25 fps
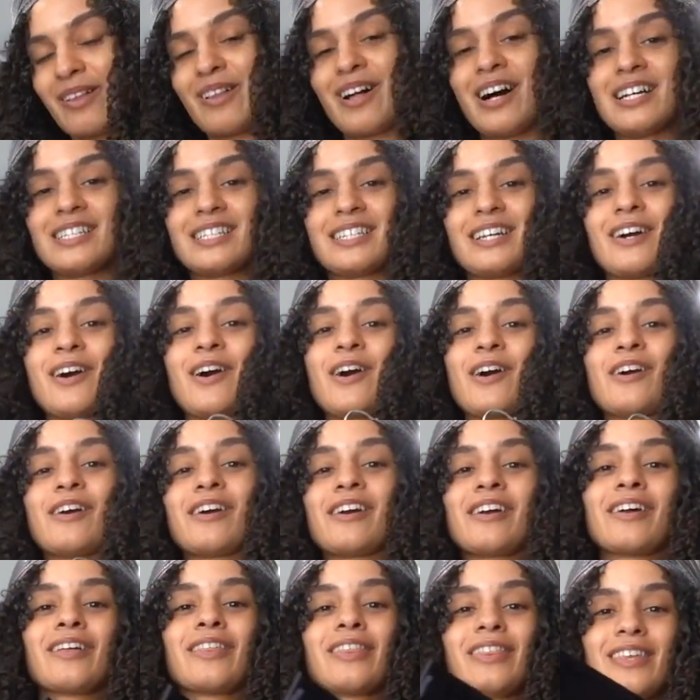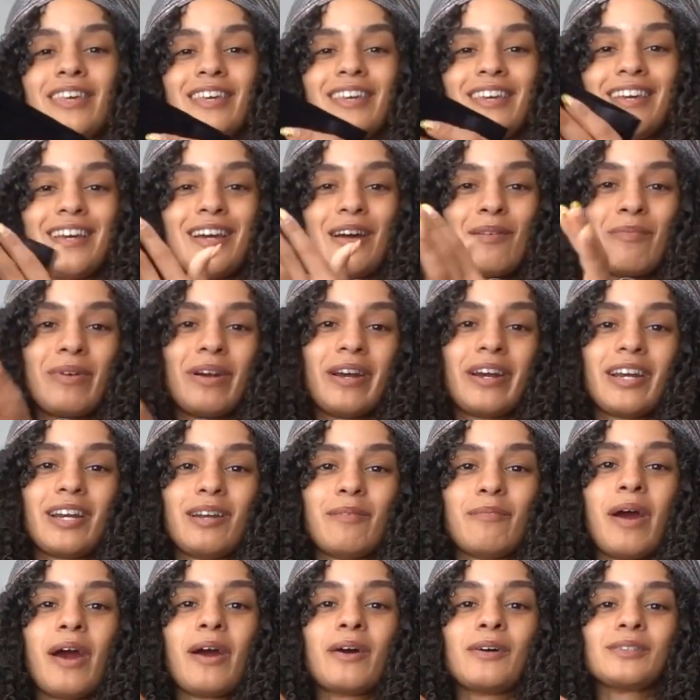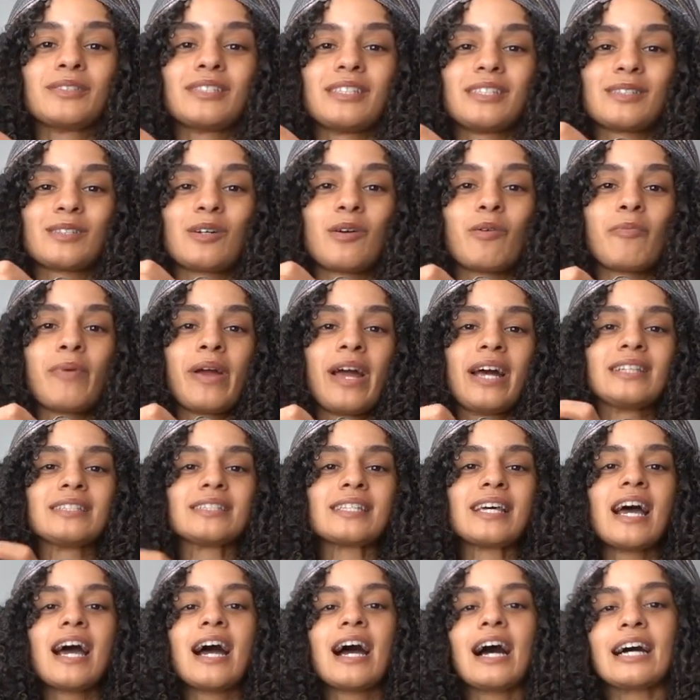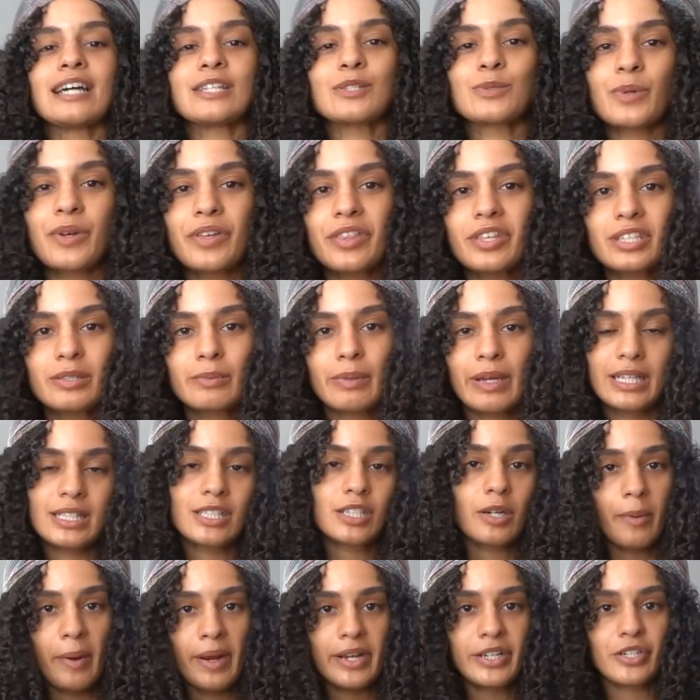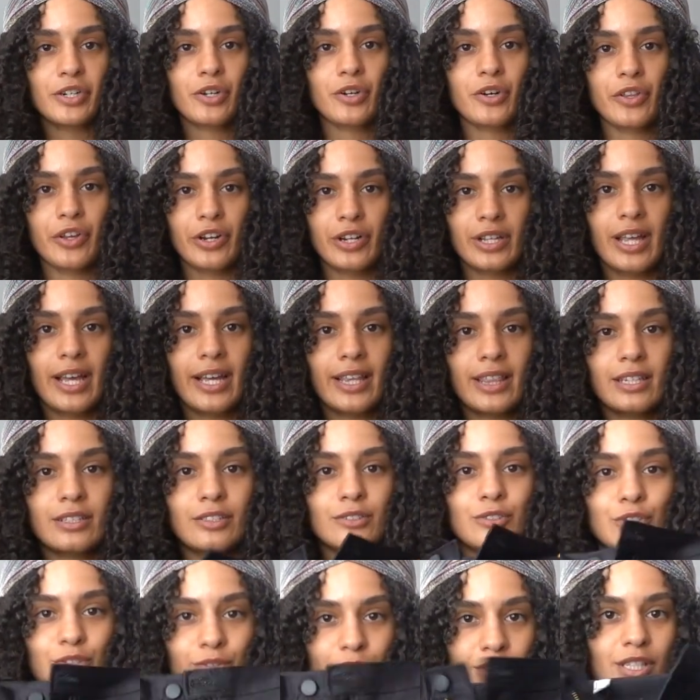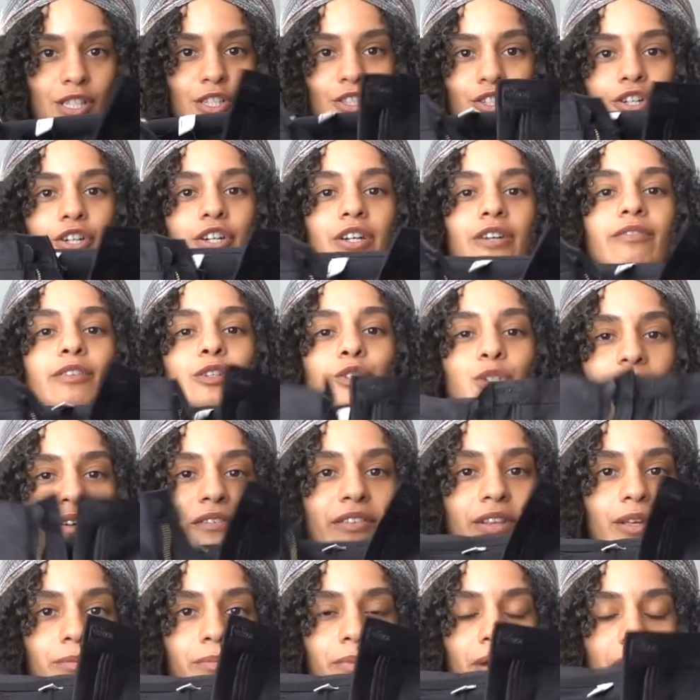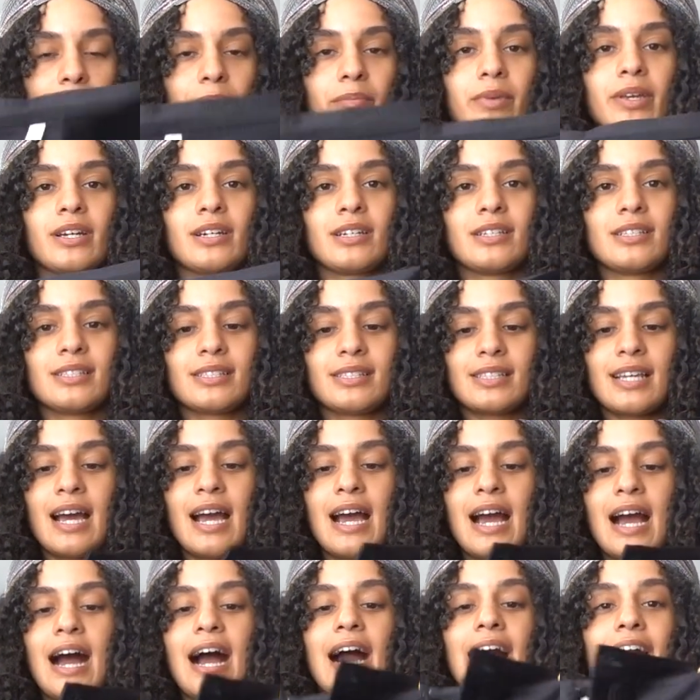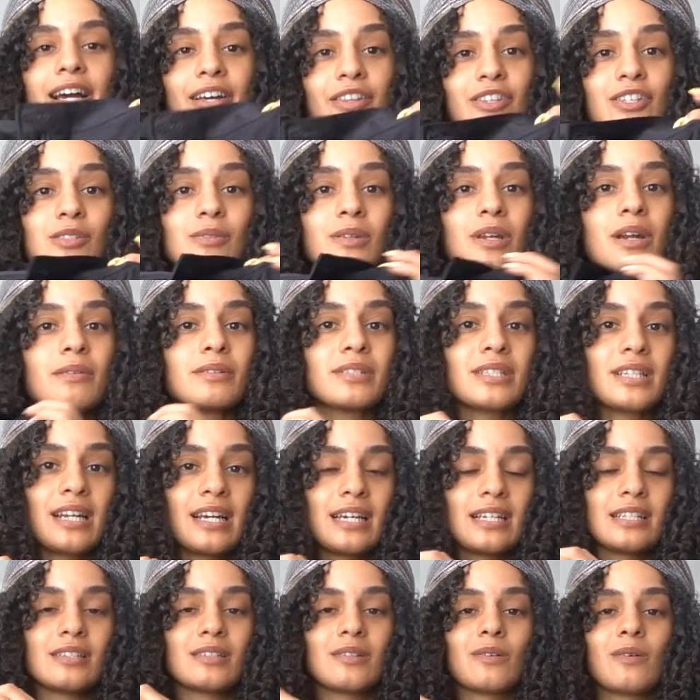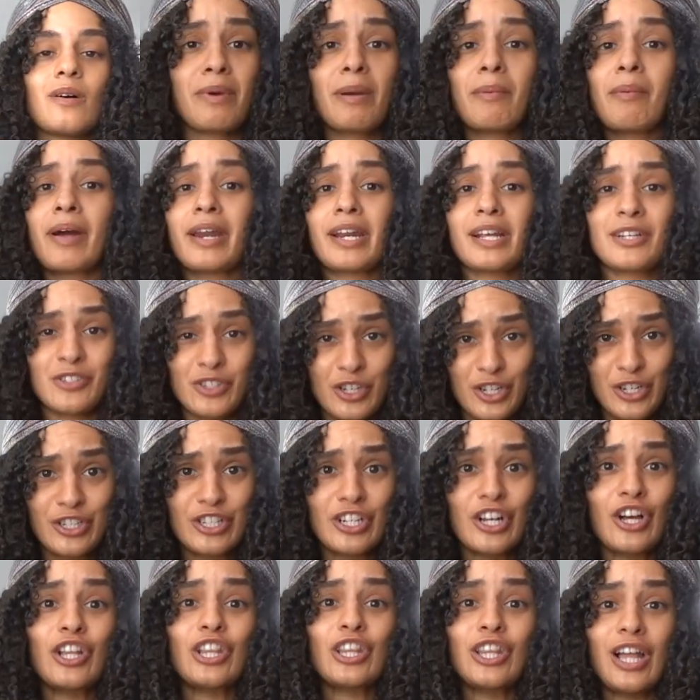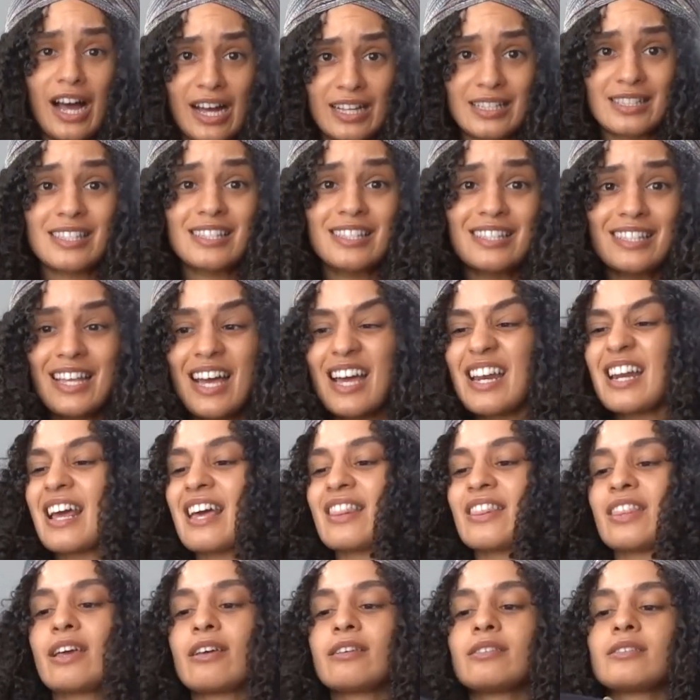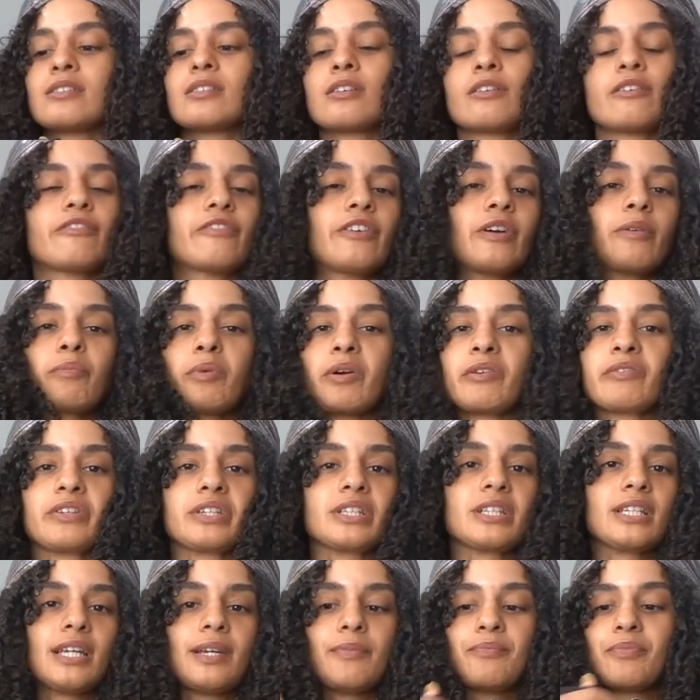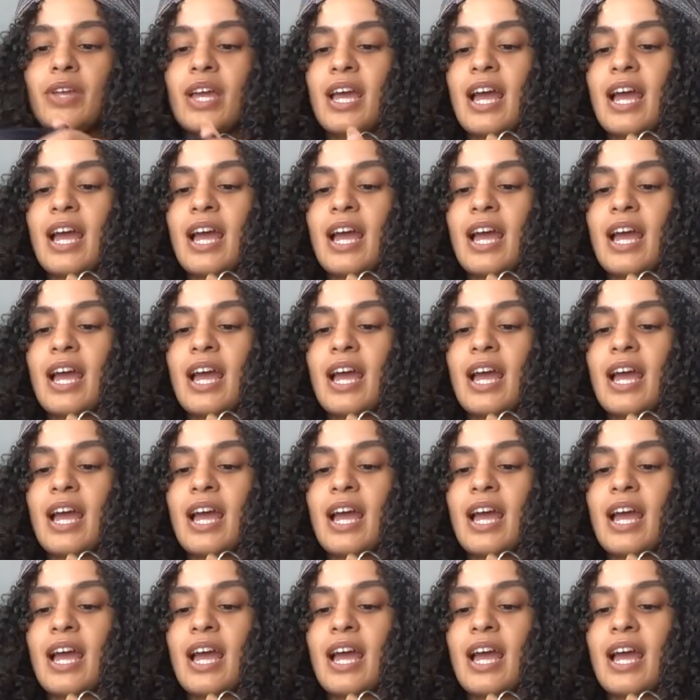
closet are the American Apparel disco pants. I swear these pants are magical. They're like the sisterhood of the traveling pant because I got these when I was in high school. My body has changed a lot since then and they still fit perfectly.